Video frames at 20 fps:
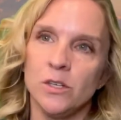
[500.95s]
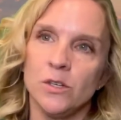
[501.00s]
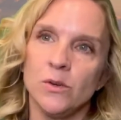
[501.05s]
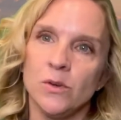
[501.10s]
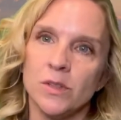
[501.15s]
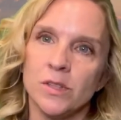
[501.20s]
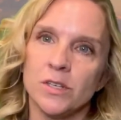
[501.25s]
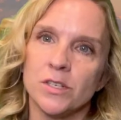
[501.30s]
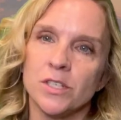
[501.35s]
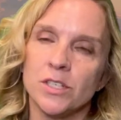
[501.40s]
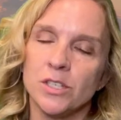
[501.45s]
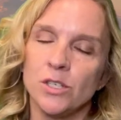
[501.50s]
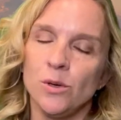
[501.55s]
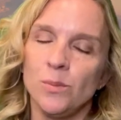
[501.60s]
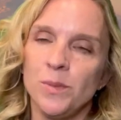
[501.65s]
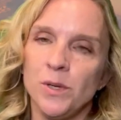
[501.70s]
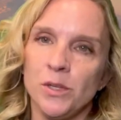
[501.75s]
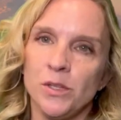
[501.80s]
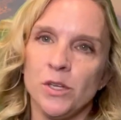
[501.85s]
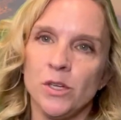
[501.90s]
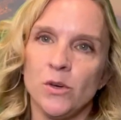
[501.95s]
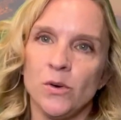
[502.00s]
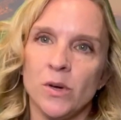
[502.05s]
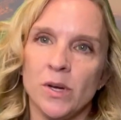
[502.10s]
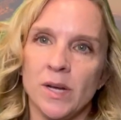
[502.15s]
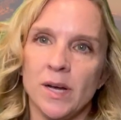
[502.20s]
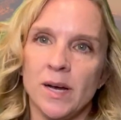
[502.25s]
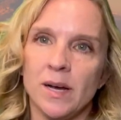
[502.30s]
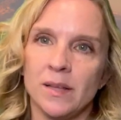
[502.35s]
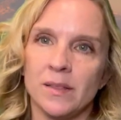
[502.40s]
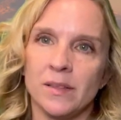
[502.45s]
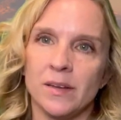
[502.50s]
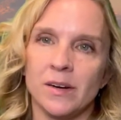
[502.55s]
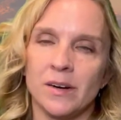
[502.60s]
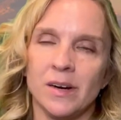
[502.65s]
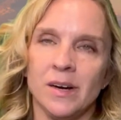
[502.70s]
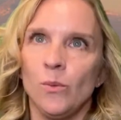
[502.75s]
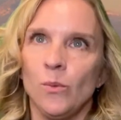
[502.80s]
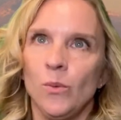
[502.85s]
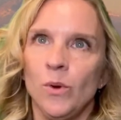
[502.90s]
new and there's still building going on
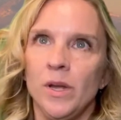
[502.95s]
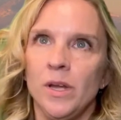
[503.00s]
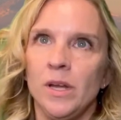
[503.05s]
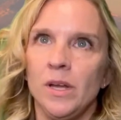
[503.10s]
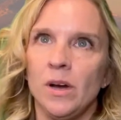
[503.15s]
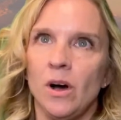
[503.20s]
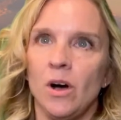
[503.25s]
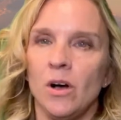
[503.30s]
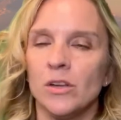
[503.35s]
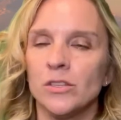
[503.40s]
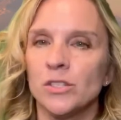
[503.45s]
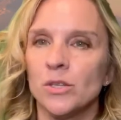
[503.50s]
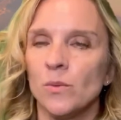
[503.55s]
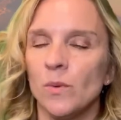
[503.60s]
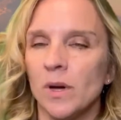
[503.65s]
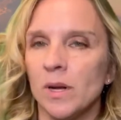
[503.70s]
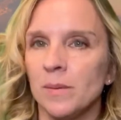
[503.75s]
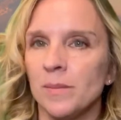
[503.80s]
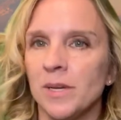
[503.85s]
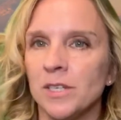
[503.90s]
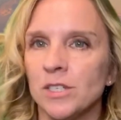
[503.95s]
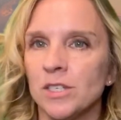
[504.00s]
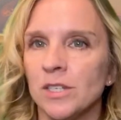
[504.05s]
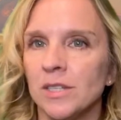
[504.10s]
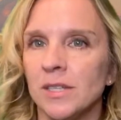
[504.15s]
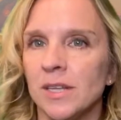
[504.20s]
there, we also want to mention